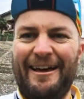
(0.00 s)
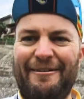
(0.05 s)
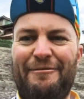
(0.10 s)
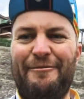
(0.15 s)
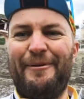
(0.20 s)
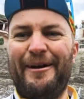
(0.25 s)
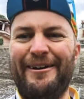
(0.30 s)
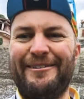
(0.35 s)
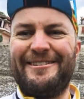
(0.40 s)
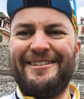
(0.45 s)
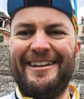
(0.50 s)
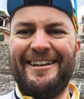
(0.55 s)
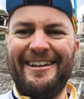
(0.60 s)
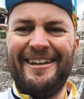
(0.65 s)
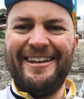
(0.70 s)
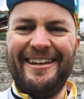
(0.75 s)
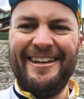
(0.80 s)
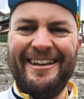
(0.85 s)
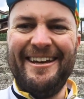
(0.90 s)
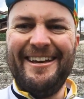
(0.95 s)
a laugh about it.
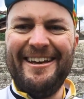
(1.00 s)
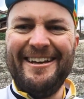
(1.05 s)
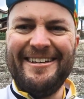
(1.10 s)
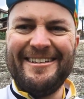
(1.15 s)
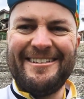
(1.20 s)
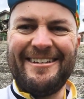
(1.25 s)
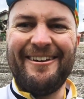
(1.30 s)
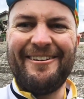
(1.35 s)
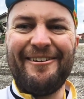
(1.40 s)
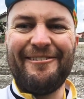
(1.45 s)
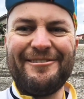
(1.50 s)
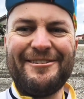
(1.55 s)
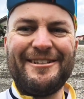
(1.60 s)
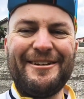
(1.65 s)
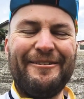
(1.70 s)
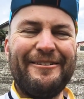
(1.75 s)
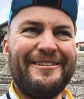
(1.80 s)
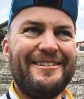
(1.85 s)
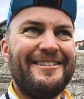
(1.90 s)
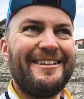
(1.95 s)
So he
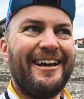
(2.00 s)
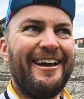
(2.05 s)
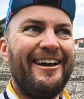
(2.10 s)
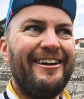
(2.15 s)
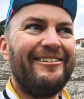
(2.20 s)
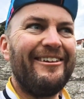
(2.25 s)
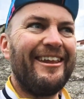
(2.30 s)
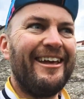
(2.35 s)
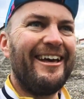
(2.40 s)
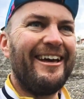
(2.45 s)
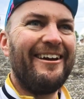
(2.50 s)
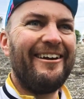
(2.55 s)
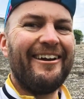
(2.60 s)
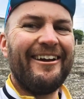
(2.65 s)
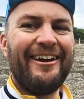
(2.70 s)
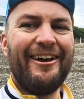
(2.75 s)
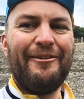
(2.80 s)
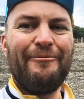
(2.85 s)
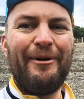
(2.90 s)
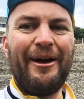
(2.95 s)
obviously wanted to go over there
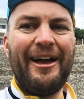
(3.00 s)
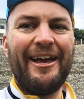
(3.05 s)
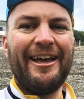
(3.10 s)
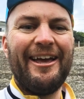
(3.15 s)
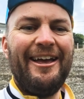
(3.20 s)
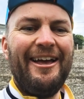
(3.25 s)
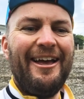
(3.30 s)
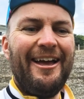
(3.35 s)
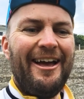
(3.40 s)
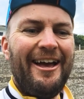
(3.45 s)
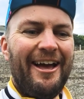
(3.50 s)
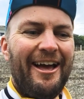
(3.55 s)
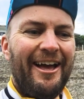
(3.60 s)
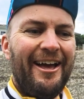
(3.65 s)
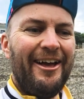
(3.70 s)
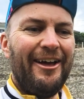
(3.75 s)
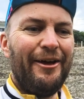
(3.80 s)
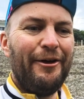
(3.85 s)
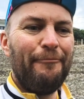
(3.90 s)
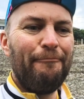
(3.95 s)
and go back.
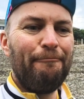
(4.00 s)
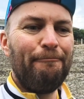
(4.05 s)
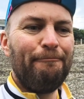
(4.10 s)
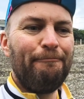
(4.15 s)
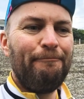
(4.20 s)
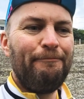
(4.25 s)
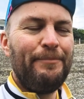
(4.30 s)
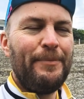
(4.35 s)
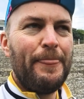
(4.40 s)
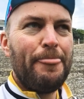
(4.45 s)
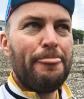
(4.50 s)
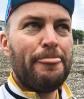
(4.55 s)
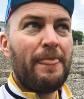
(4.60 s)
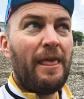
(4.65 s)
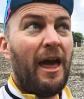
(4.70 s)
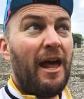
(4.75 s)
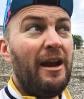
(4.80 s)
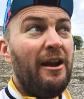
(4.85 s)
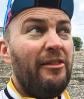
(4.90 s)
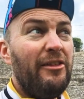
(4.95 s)
And
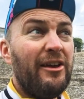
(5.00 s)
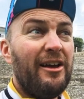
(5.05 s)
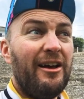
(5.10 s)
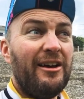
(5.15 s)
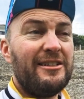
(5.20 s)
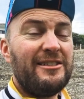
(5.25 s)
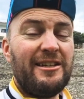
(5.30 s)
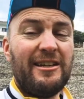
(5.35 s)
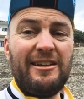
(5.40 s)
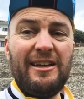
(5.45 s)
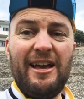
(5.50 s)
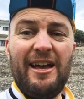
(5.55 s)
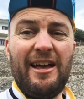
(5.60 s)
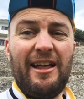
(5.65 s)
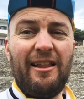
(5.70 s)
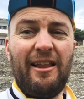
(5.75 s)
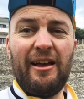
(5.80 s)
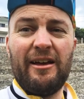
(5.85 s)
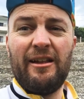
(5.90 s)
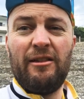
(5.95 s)
another guy said,
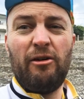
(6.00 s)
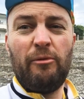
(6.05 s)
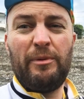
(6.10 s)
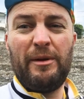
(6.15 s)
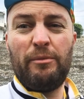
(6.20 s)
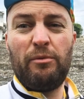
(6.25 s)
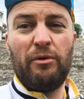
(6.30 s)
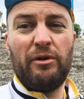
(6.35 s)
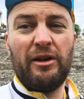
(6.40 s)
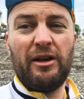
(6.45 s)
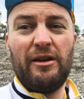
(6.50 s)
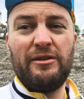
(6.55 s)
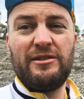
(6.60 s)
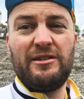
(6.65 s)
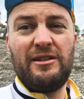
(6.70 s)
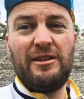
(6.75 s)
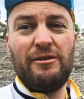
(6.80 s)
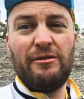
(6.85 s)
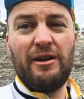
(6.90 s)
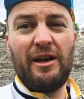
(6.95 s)
"Yeah, like a lot of people want to go
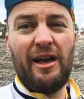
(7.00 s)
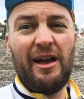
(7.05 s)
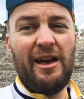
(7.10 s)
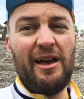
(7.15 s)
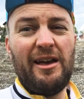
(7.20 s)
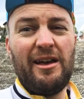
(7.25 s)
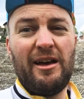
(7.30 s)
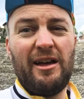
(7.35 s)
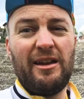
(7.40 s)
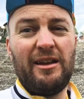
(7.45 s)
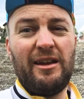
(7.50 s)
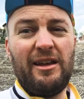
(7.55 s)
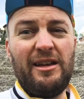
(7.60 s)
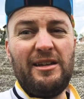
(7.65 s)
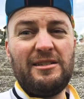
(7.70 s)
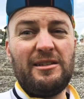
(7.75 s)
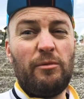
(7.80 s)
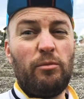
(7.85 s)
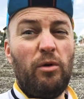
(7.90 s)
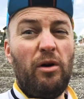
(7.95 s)
to the UK." And
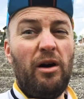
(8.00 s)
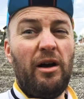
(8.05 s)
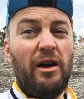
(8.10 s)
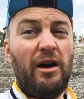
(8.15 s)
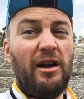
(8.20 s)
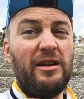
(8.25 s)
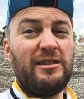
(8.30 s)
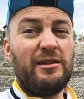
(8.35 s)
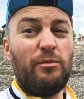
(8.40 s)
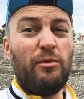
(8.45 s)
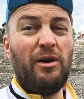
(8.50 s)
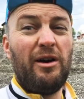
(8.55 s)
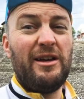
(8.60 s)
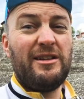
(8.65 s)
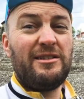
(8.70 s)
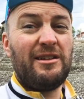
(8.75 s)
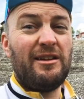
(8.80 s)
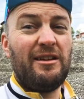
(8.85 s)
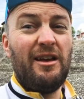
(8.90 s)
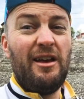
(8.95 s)
he said, "Why?" I said, "Why?"
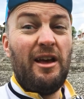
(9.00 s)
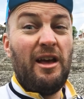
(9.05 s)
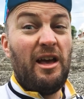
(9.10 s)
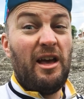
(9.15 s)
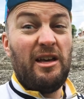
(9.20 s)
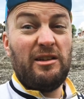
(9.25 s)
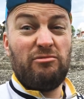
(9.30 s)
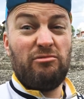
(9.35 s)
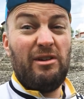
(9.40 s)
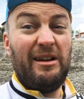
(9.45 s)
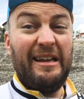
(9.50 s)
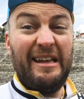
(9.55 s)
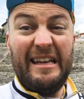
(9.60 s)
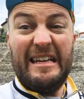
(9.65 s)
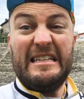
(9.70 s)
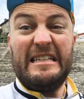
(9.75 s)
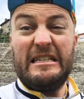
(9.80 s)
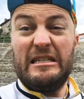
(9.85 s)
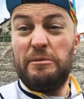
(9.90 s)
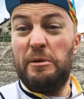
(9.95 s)
He said, "It's really
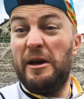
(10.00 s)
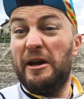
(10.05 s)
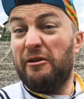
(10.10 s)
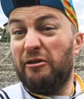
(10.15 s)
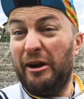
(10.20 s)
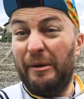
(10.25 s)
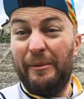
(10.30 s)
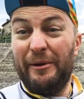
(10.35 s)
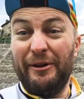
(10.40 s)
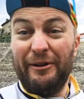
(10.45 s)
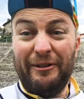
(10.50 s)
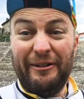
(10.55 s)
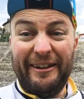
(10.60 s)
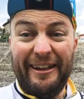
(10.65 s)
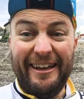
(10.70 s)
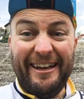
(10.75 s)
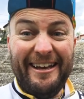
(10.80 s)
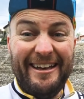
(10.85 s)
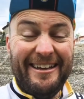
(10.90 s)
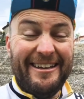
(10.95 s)
easy to be a criminal
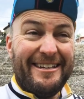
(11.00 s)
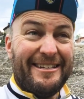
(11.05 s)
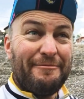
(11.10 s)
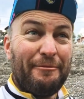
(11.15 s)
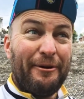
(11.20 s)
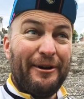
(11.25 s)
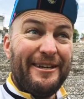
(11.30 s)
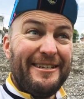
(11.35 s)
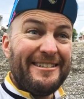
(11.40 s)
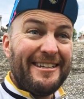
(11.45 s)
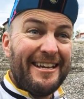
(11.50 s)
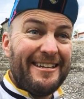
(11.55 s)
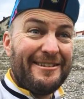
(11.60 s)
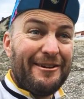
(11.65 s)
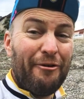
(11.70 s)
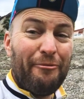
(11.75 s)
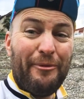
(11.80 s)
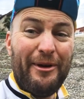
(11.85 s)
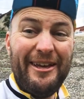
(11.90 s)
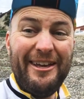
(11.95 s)
there," is what he said,
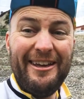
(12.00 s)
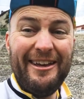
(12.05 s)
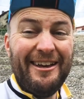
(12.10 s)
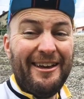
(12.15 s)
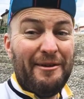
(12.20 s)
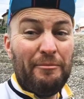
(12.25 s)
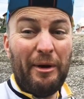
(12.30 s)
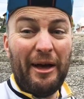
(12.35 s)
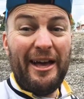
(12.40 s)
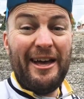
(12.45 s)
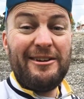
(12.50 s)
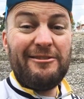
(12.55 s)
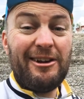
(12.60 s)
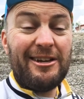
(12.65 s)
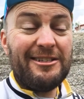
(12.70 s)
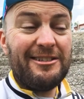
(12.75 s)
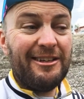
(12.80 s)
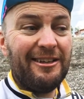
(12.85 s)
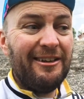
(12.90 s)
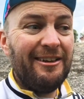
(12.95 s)
told me, my
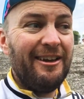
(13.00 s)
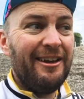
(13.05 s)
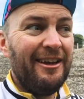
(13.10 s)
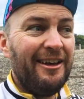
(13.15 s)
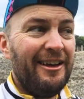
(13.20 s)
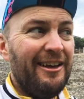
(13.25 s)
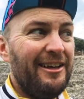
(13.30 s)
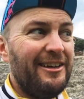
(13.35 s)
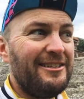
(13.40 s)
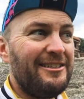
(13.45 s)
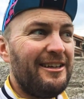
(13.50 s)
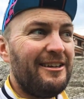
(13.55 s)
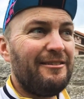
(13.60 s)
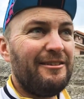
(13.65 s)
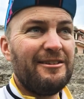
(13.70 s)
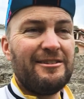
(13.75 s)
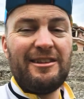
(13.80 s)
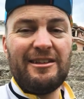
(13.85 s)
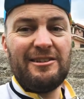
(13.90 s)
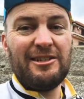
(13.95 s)
hairdresser. He said,
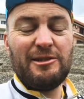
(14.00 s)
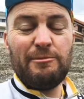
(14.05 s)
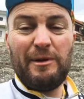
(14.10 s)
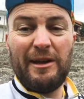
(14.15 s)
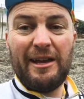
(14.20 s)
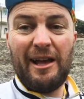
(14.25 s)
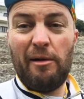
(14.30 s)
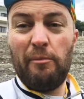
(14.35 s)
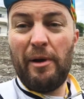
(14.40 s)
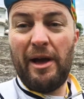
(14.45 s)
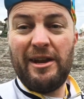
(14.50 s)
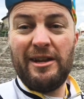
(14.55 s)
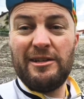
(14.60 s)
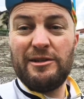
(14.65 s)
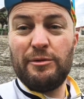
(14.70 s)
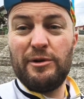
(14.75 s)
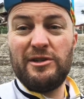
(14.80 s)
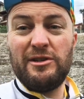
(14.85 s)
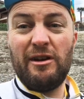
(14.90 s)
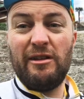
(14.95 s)
because they just speak Albanian
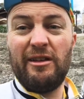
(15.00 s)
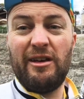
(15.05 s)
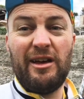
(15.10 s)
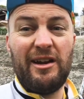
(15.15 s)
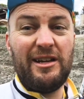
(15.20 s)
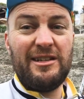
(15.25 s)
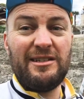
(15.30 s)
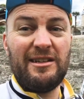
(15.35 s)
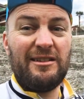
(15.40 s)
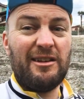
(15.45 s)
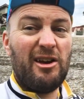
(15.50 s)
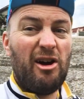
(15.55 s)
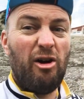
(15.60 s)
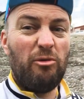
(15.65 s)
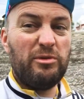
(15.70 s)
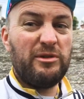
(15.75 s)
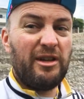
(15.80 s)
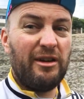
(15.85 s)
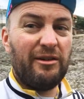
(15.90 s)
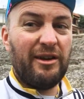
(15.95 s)
to each other, and he said the
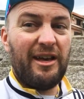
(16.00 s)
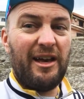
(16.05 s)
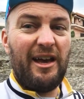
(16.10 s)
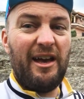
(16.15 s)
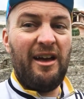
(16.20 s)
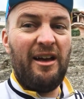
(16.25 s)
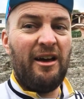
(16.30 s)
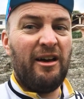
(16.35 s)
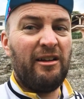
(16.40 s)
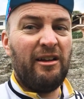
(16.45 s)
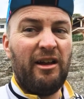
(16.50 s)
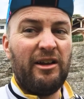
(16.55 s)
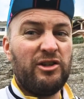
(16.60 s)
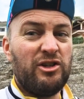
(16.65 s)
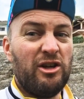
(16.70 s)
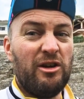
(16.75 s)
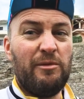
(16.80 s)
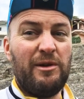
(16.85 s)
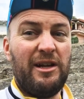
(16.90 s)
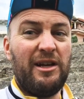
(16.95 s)
cops don't care, unlike
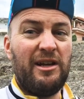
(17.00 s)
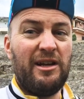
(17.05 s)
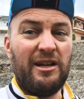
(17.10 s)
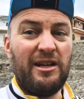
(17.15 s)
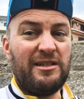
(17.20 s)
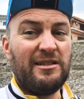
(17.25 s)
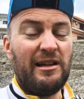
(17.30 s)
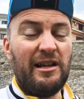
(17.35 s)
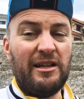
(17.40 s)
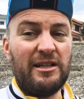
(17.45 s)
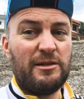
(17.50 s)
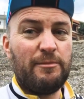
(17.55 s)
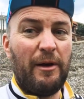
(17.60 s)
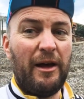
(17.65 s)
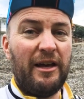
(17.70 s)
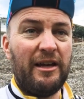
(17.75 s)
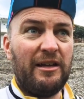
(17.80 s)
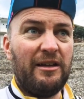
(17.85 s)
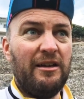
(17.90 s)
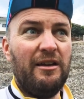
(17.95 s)
Germany and Italy and
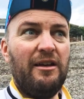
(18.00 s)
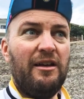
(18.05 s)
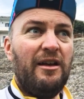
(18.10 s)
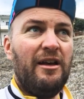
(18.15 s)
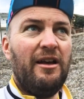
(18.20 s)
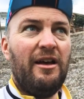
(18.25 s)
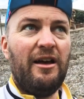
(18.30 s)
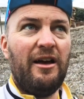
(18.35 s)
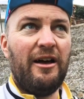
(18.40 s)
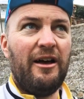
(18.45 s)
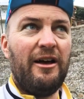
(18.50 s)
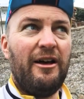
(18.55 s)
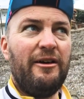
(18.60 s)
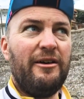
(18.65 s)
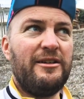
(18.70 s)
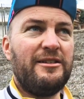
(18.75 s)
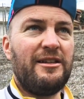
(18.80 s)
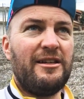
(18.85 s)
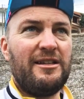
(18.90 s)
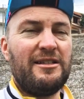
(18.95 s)
Spain.
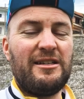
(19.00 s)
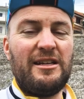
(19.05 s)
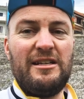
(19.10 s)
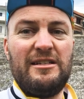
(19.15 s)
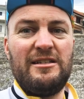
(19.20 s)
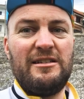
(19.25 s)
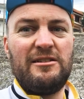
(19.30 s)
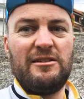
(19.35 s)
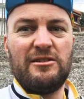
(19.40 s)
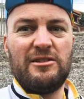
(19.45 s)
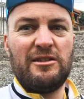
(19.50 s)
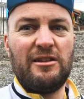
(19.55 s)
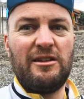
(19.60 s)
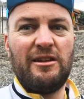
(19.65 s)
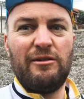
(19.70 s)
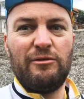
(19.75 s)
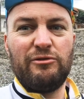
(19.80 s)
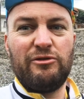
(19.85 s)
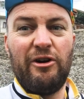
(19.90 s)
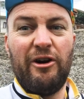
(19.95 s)
He said it's easy just to
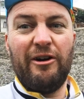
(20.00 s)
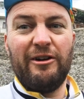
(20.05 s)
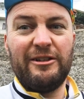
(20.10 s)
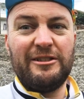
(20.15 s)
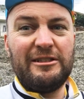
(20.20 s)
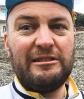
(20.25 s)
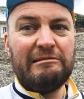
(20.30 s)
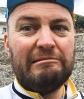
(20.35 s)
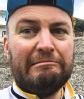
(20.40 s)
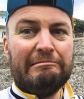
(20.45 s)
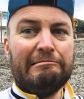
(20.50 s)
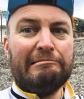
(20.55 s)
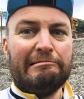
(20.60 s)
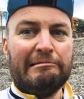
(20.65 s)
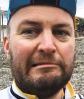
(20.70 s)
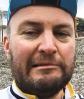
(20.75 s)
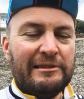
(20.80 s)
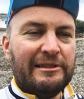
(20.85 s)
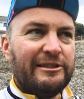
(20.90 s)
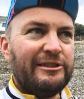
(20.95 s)
deal drugs.
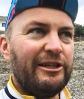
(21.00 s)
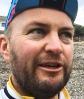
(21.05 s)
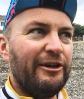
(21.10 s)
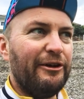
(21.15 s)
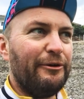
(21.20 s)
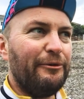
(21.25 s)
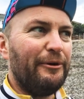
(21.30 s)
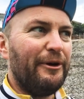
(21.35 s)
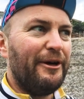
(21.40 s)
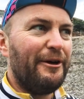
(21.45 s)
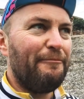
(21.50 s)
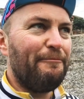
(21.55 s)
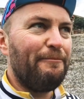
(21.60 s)
So,